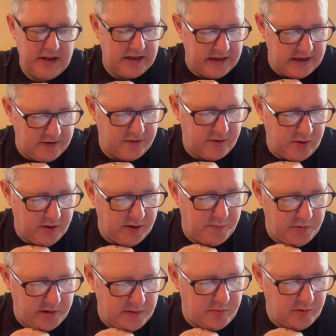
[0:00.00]
Let's look at
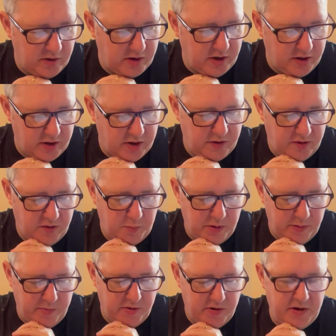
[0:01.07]
people like Curtis
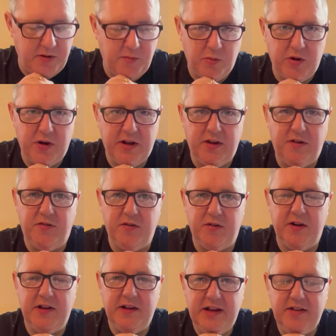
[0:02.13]
Weber and the work he's done,
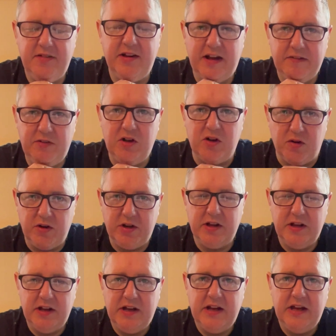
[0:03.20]
and let's have a look
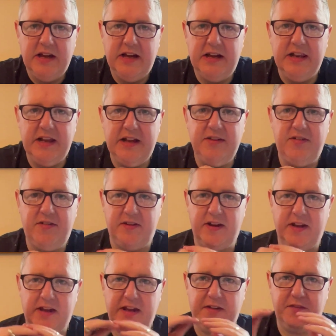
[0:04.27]
and let's
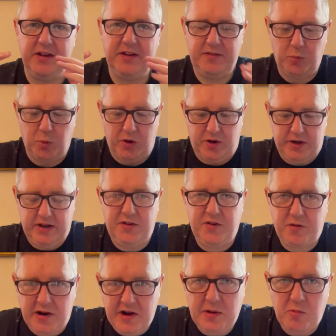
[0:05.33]
see if his work is
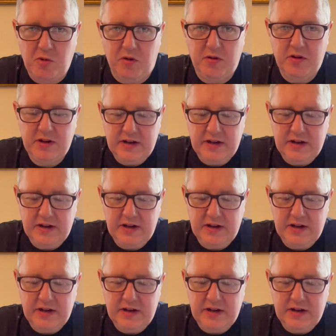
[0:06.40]
credible.